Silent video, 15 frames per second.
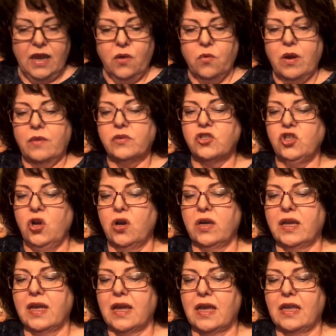I was
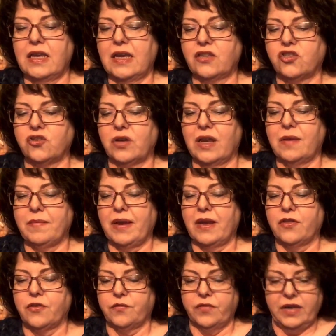talking yesterday in my
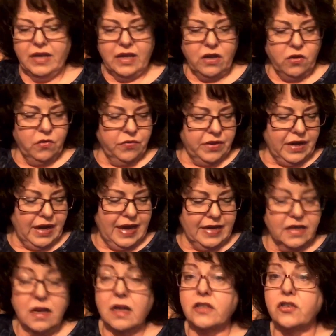other video that I had
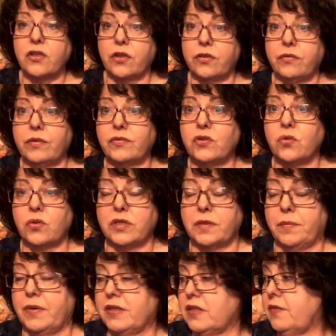gone to the thrift stores in
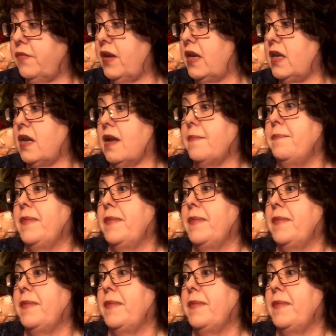Pennsylvania,